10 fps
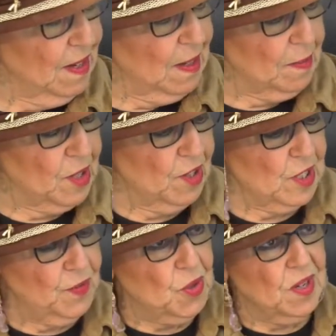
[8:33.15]
Because
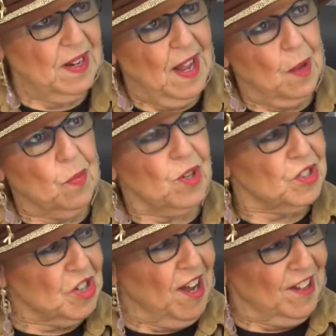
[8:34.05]
if you can help one
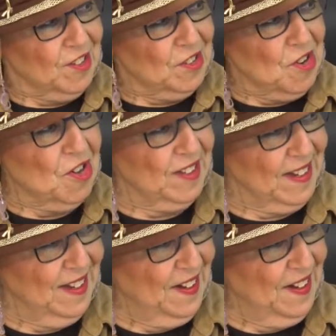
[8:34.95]
child early,